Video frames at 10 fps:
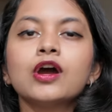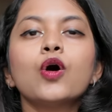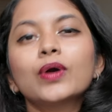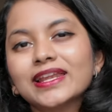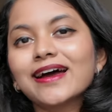
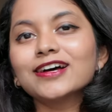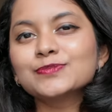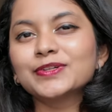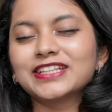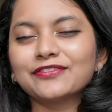Okay,
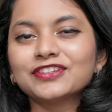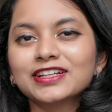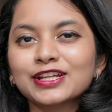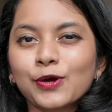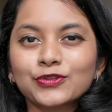last but
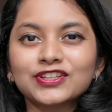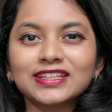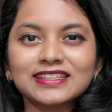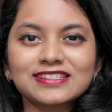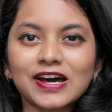definitely not the
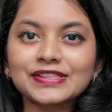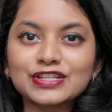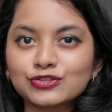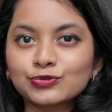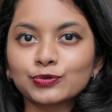least are
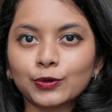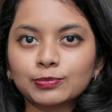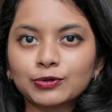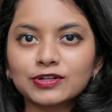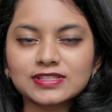these two
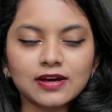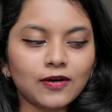notebooks.